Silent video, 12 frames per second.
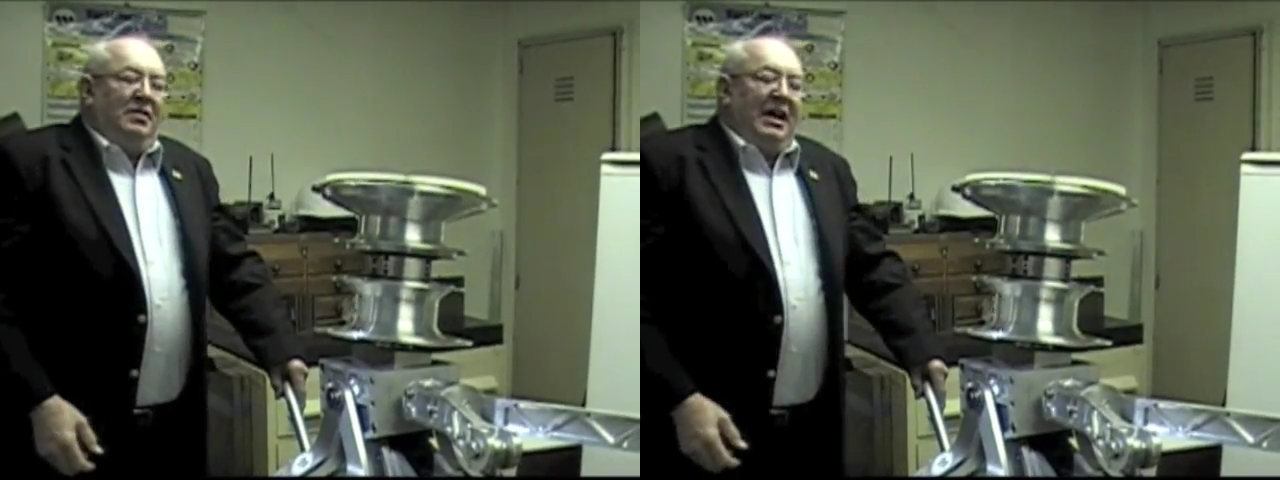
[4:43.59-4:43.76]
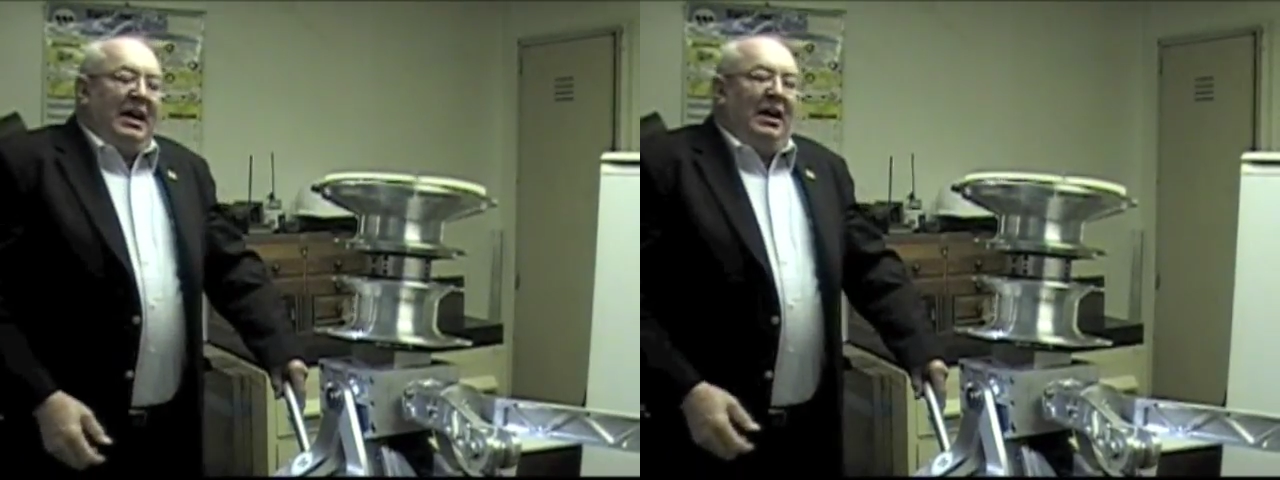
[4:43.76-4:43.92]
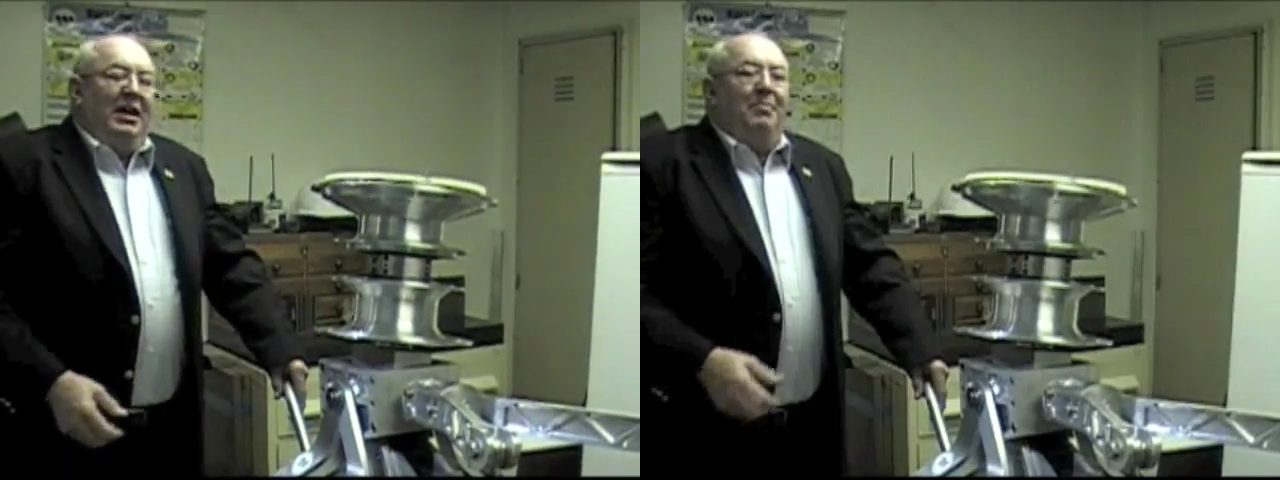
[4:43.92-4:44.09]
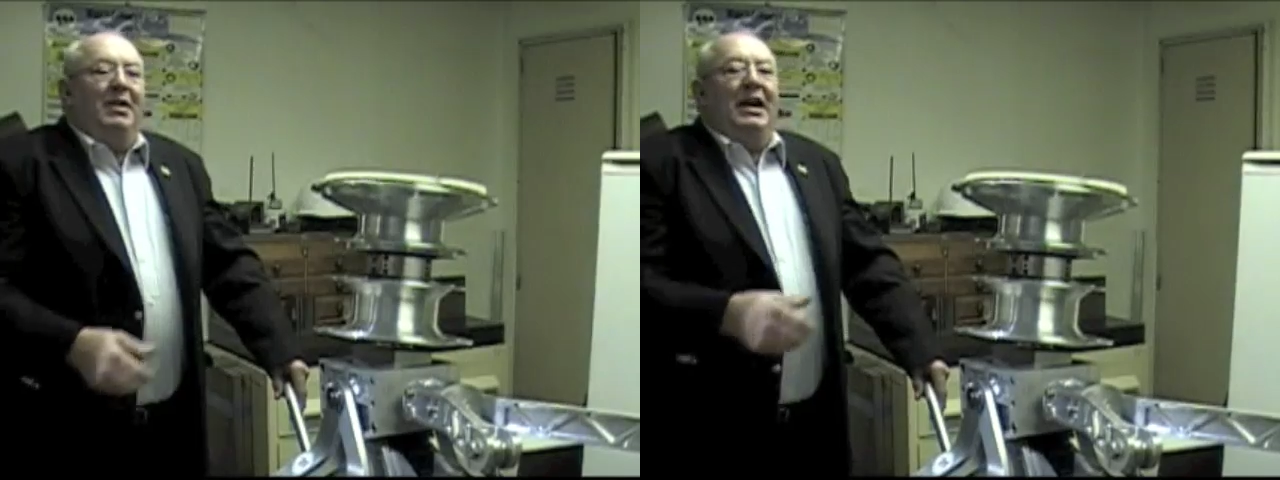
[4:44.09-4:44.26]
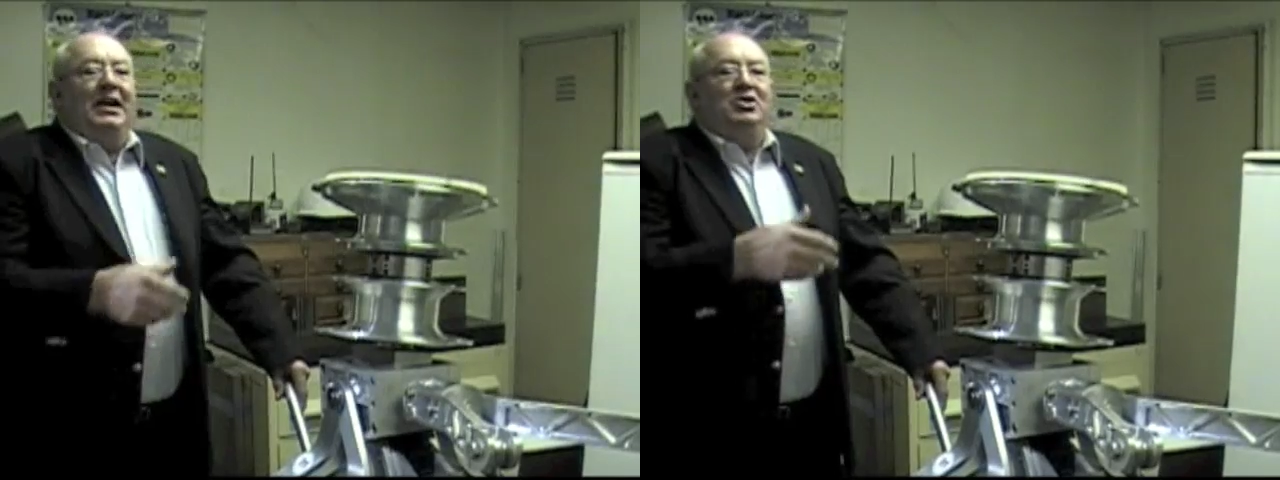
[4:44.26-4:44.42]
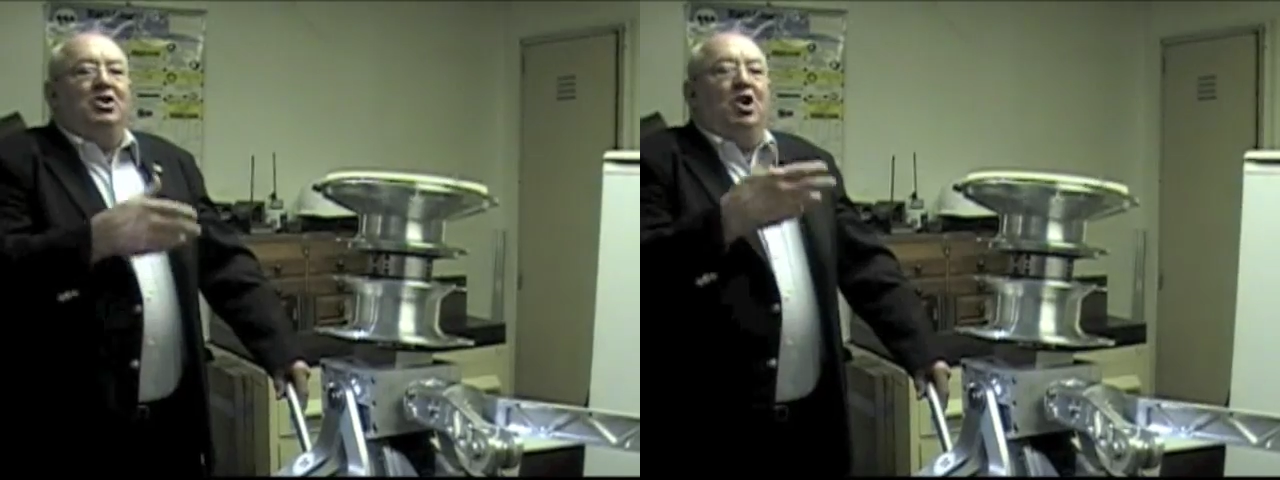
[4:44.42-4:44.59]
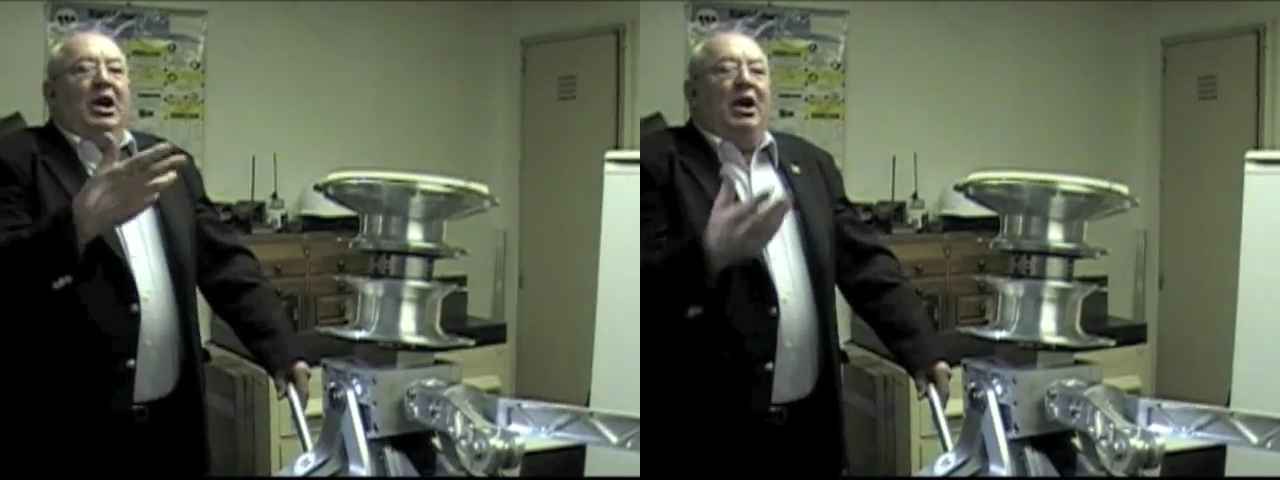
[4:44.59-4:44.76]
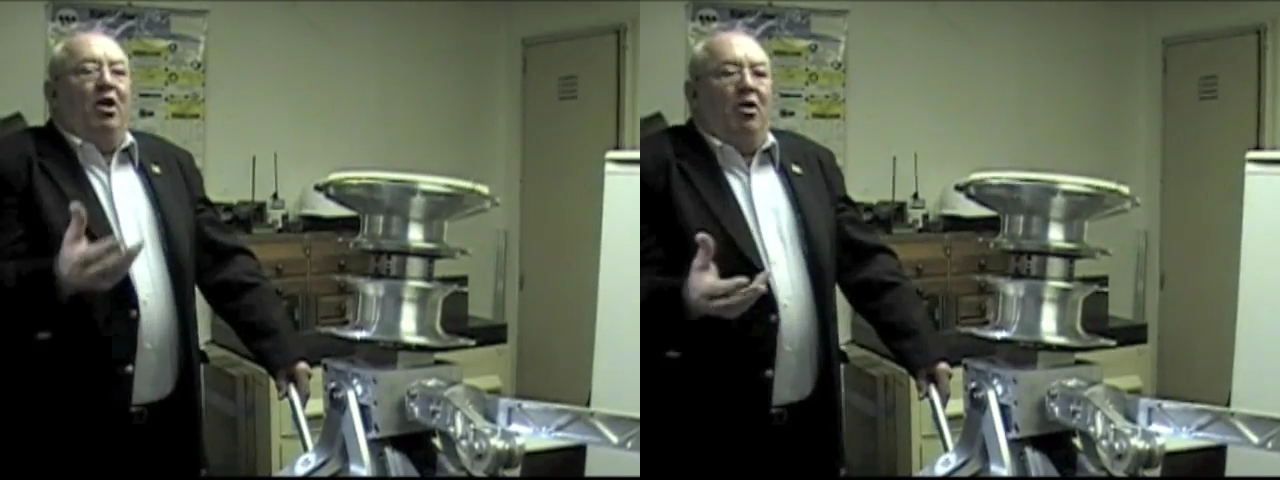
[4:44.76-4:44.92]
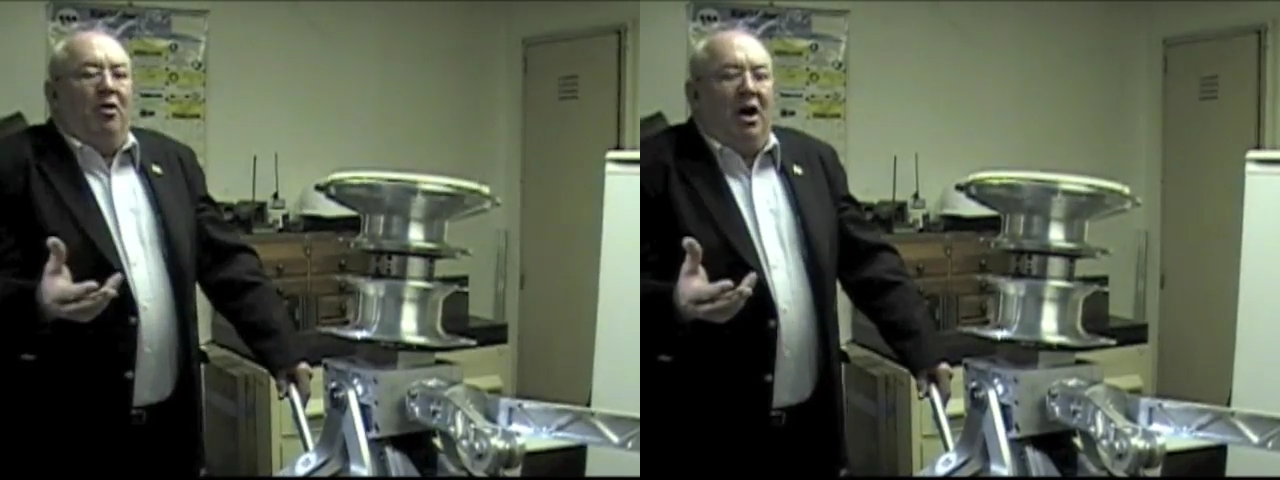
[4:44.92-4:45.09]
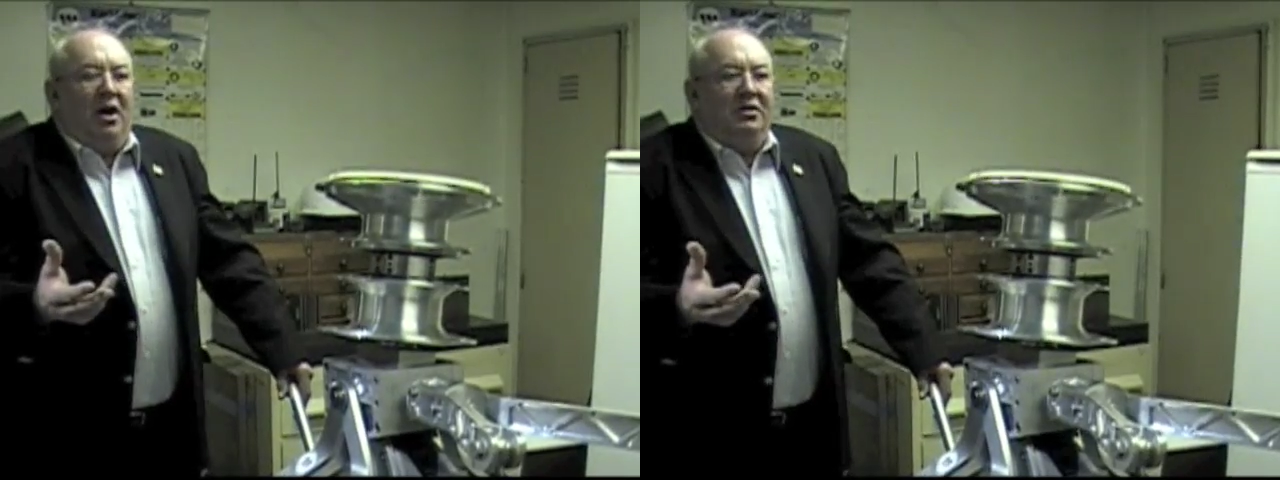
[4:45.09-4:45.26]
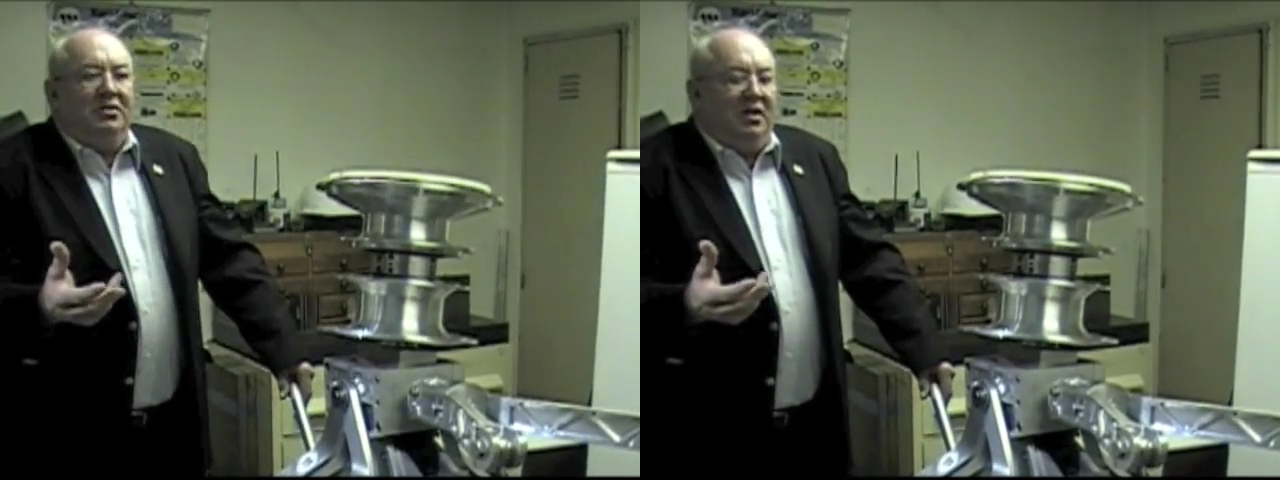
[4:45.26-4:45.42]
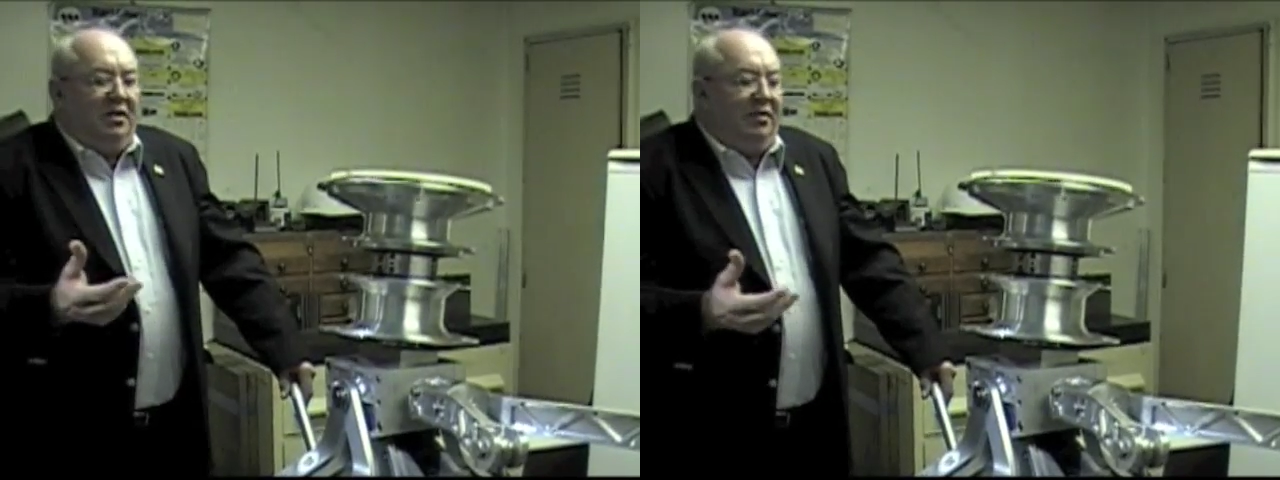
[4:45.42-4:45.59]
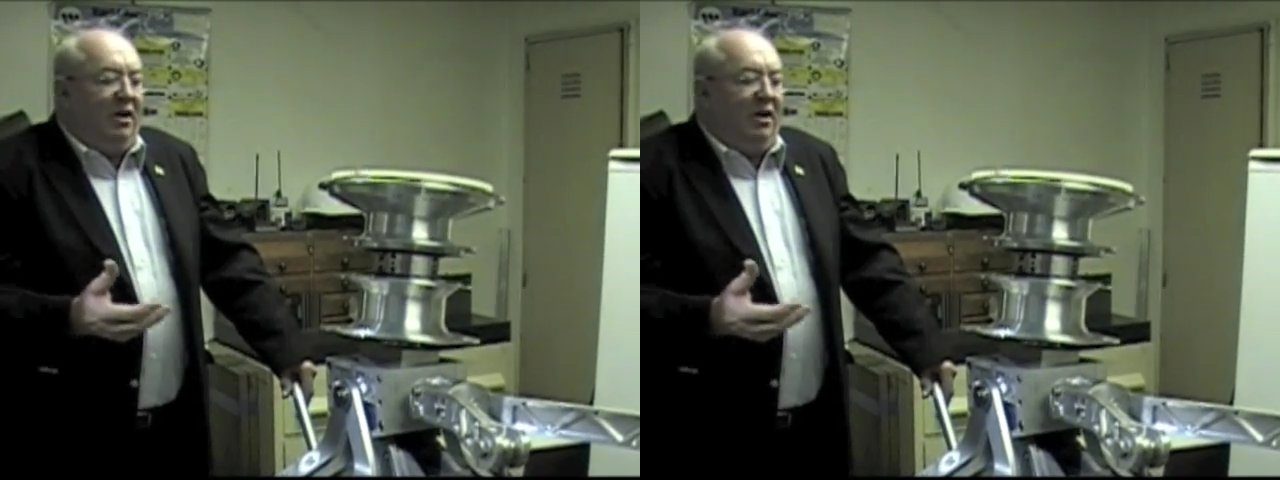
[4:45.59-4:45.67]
that eliminates your ailerons.